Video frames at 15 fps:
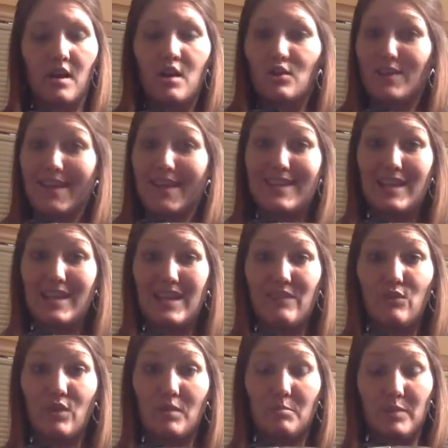So that's going to give
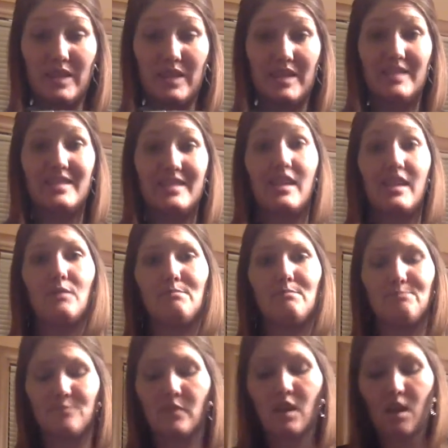you a complete seal.
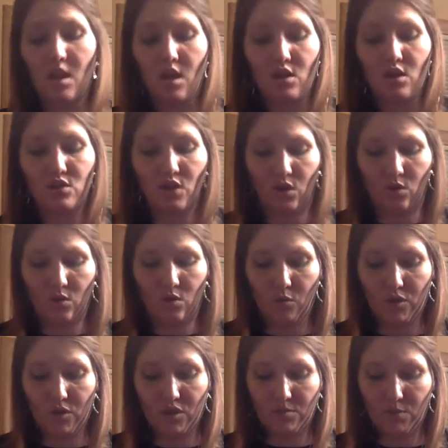So,
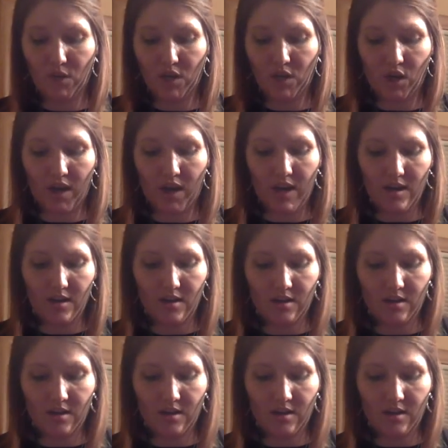which is pretty great.